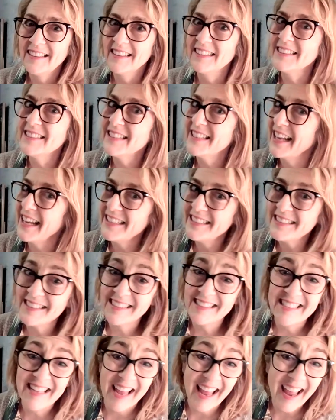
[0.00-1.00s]
then today's
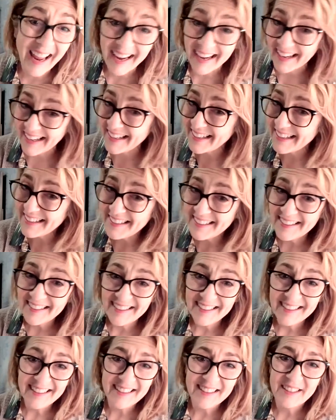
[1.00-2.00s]
the day.
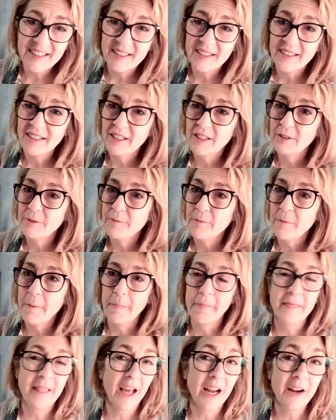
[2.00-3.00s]

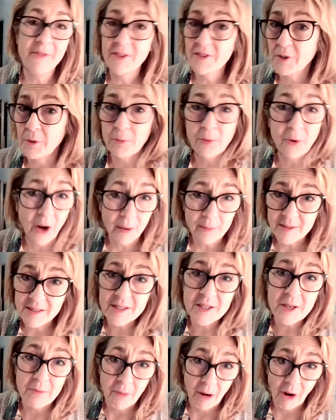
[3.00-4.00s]
None of us are
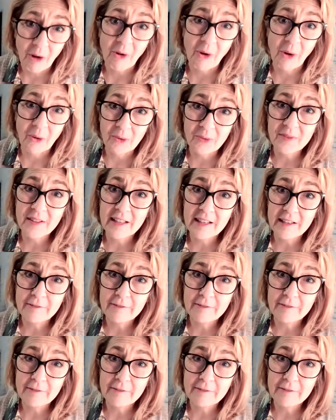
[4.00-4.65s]
promised tomorrow.